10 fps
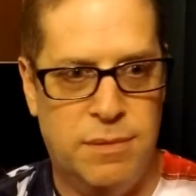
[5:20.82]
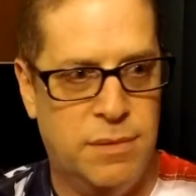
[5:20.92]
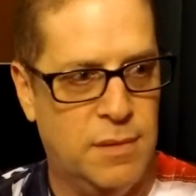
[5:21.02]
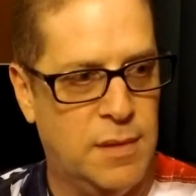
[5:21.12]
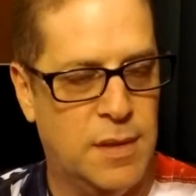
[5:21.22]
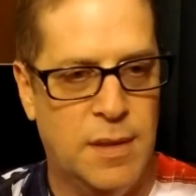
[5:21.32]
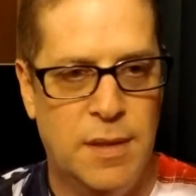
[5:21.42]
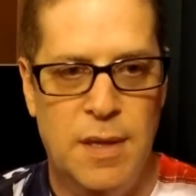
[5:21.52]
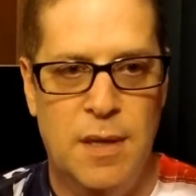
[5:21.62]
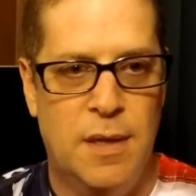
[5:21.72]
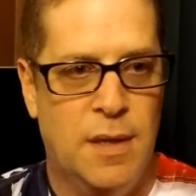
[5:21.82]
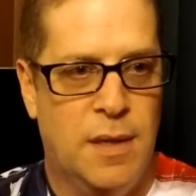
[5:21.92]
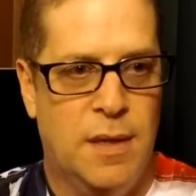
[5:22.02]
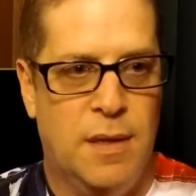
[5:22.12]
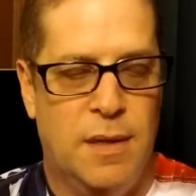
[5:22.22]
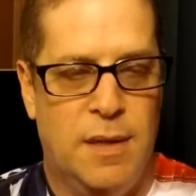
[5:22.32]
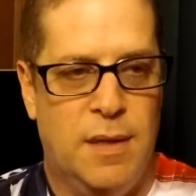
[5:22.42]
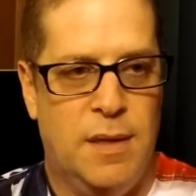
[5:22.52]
[no speech]